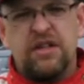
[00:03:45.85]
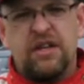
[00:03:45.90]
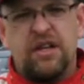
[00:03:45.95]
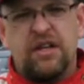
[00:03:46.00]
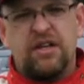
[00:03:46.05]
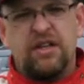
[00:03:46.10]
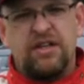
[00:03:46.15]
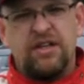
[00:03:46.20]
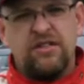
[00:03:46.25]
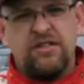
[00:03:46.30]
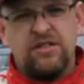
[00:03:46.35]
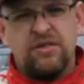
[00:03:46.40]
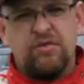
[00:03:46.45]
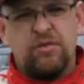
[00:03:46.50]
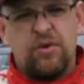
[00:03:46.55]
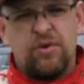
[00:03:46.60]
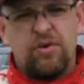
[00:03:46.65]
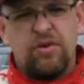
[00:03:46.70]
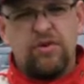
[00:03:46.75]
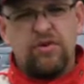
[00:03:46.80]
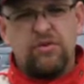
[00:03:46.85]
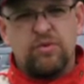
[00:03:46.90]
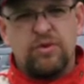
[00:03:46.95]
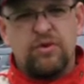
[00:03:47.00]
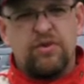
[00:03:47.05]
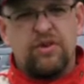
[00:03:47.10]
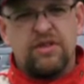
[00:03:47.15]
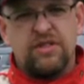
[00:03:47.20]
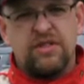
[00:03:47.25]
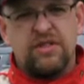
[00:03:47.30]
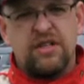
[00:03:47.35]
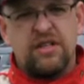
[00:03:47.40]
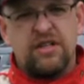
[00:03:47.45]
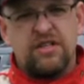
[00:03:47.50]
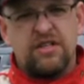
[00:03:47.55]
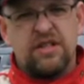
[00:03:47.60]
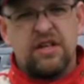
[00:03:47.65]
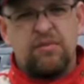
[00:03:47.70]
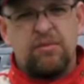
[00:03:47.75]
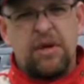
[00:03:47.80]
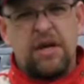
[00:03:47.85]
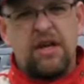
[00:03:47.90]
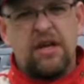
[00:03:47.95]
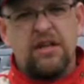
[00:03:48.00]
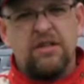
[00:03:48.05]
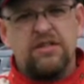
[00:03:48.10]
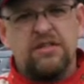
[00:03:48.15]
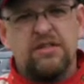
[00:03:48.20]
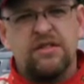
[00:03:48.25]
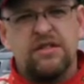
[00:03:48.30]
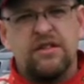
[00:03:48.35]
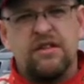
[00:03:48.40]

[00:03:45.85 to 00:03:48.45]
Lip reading: it cleans the rotors when you're at a steady state pace.